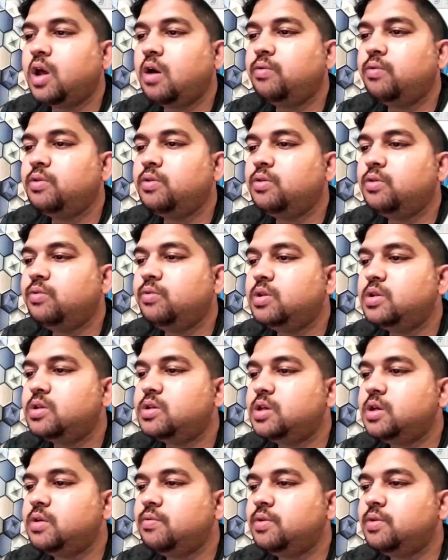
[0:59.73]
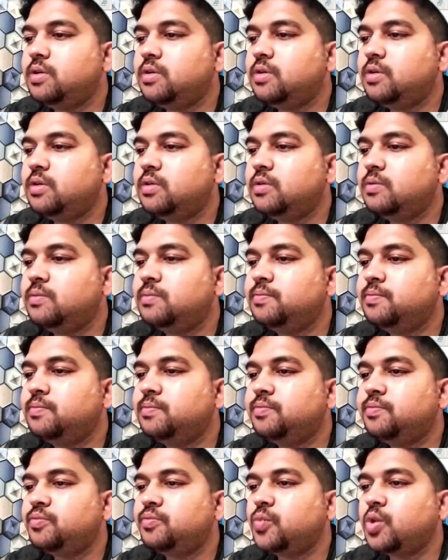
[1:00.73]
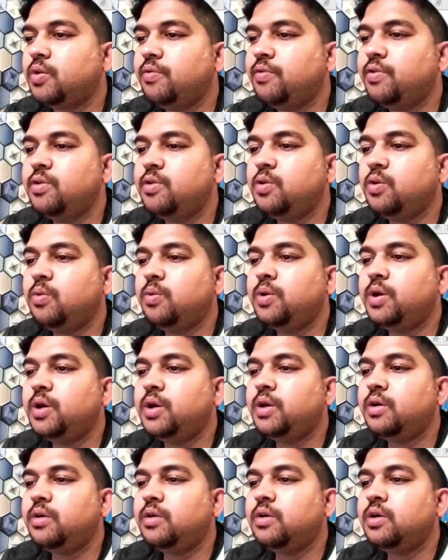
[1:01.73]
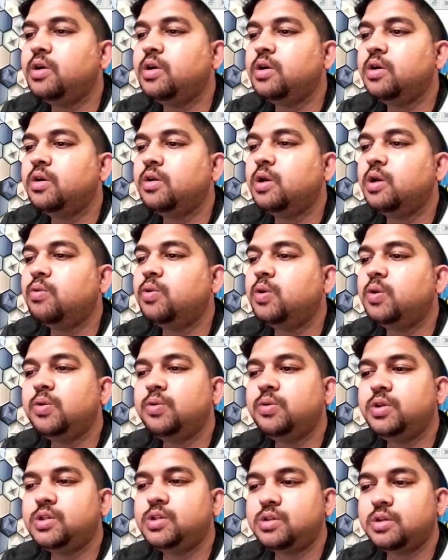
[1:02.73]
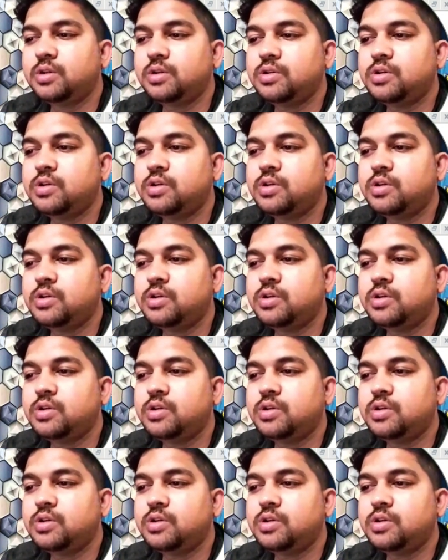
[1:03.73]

Now you will see one window over here. Now go to the